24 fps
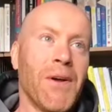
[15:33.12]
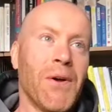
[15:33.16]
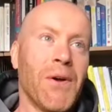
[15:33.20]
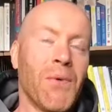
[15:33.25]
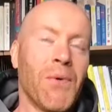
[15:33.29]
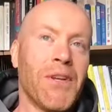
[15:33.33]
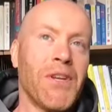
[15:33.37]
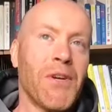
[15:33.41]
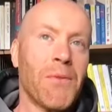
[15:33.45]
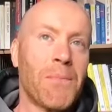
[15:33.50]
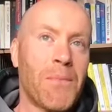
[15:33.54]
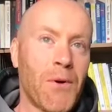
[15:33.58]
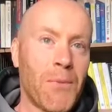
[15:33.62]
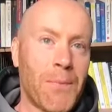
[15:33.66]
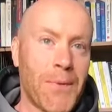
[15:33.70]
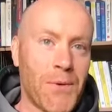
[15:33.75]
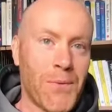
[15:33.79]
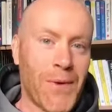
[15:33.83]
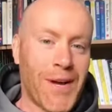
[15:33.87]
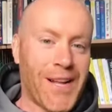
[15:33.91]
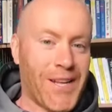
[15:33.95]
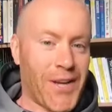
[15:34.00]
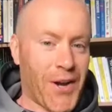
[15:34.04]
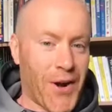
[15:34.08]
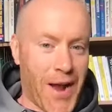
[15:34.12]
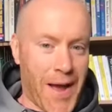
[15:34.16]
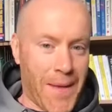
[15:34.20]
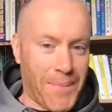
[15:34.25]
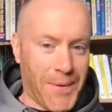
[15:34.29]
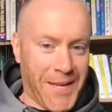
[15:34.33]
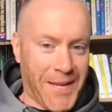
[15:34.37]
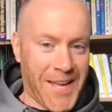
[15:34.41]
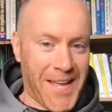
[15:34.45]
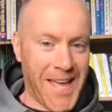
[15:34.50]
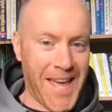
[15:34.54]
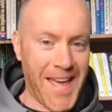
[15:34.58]
When you're pooping while you're
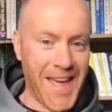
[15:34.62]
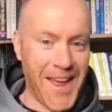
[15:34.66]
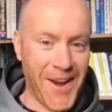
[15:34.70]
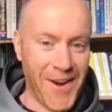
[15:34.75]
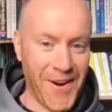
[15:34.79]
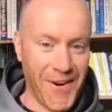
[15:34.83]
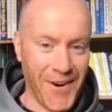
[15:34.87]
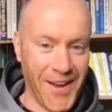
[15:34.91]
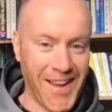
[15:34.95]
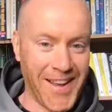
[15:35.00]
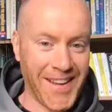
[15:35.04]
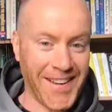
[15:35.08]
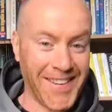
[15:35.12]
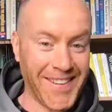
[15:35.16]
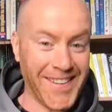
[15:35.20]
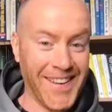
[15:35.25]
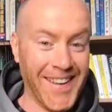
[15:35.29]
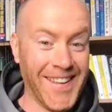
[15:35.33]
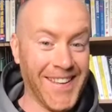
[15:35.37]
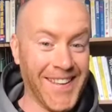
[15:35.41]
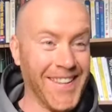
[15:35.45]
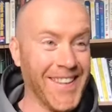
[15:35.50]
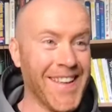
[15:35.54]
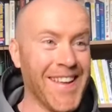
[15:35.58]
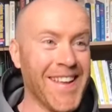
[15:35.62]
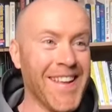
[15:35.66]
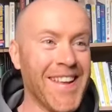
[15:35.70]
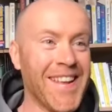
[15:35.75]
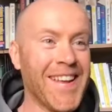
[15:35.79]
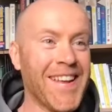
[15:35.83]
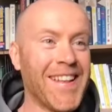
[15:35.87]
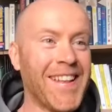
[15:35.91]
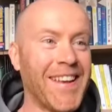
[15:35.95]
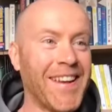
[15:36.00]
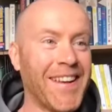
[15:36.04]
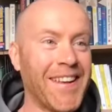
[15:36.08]
happy, right? And
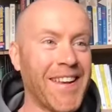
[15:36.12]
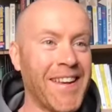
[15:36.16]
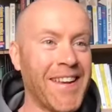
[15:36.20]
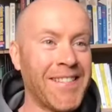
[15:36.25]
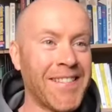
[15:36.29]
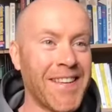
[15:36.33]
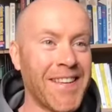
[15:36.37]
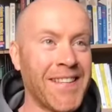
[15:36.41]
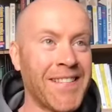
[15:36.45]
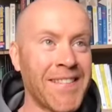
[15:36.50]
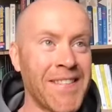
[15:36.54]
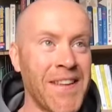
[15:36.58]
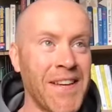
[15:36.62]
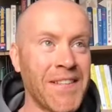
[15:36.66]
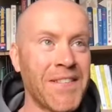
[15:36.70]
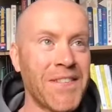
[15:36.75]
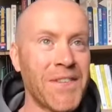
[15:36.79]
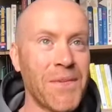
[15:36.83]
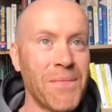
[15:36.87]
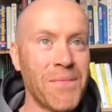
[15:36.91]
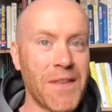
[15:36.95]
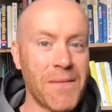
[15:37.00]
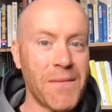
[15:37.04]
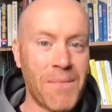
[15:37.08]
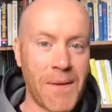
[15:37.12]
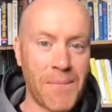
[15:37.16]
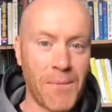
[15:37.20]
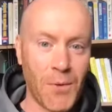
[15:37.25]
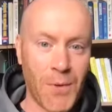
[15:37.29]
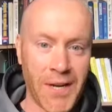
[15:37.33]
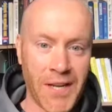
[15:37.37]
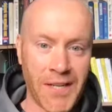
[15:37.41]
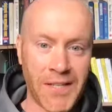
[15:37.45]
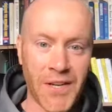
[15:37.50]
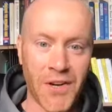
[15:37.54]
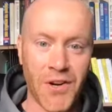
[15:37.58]
like, it's not something people
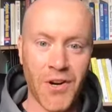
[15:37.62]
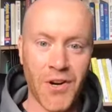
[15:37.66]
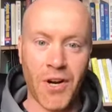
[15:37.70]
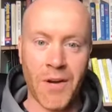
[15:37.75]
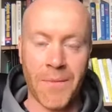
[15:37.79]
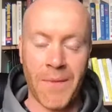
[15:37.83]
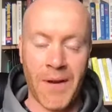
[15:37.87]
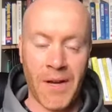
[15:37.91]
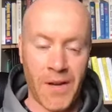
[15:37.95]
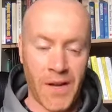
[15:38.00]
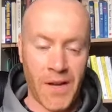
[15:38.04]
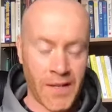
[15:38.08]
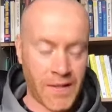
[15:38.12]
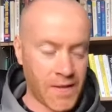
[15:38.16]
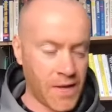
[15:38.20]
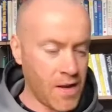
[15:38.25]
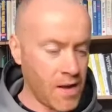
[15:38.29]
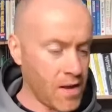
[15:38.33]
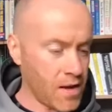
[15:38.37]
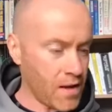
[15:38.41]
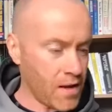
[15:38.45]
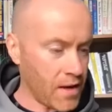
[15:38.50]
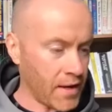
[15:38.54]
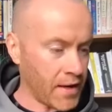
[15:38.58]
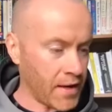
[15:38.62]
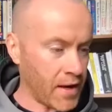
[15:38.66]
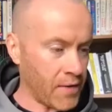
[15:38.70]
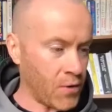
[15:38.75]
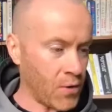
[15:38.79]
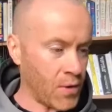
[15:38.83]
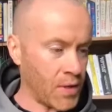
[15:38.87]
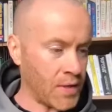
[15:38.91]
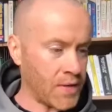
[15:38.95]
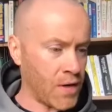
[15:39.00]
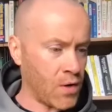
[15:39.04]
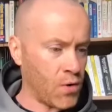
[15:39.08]
want to talk about. It's like
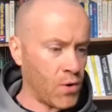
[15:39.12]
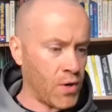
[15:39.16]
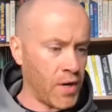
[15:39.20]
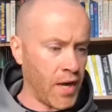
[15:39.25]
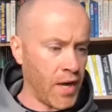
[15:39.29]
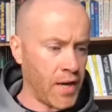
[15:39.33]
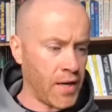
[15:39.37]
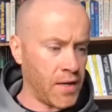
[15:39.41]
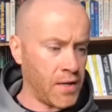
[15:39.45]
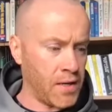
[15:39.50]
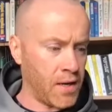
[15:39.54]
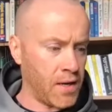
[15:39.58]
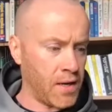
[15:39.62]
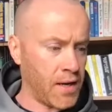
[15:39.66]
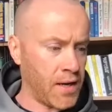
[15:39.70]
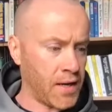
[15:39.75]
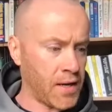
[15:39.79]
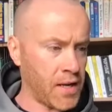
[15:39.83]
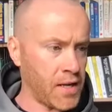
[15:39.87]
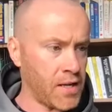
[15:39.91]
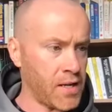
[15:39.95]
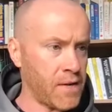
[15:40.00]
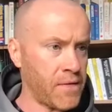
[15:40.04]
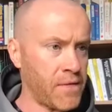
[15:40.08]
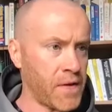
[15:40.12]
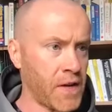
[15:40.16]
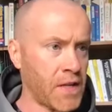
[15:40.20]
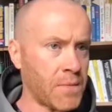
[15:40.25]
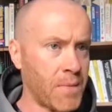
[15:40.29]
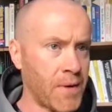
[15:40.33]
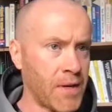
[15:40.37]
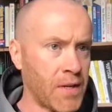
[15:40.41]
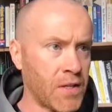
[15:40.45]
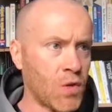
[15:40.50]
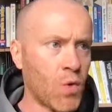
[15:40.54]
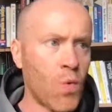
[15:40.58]
everyone say, oh, can you fix
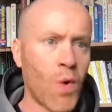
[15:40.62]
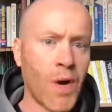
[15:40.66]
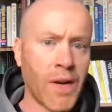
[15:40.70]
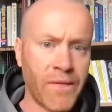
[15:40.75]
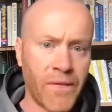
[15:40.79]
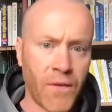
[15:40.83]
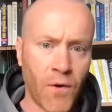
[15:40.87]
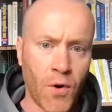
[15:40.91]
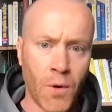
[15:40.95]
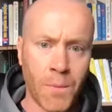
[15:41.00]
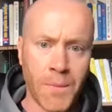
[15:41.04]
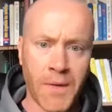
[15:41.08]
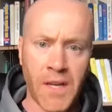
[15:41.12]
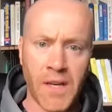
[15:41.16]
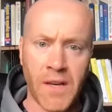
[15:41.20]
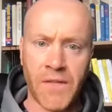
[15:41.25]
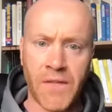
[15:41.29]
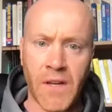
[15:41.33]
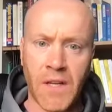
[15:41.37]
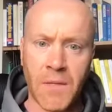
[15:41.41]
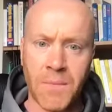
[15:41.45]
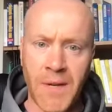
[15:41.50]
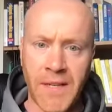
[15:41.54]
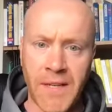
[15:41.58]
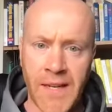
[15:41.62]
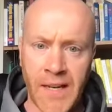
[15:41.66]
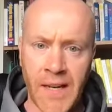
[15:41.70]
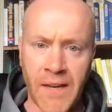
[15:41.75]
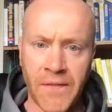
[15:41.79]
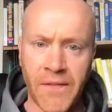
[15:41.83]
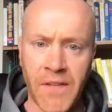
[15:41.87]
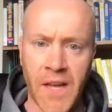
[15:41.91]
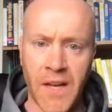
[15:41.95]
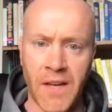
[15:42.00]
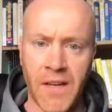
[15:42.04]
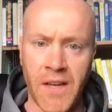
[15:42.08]
my squat form? Can you fix my deadlift
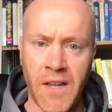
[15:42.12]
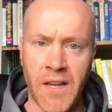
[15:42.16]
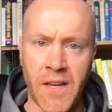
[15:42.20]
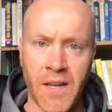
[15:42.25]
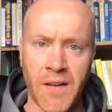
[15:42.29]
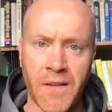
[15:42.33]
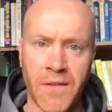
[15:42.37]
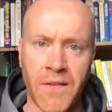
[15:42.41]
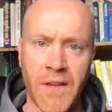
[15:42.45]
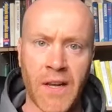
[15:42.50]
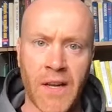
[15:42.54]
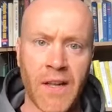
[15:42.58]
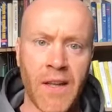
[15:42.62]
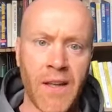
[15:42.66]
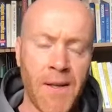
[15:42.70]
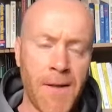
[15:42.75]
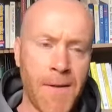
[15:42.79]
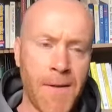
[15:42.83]
technique? And I was like,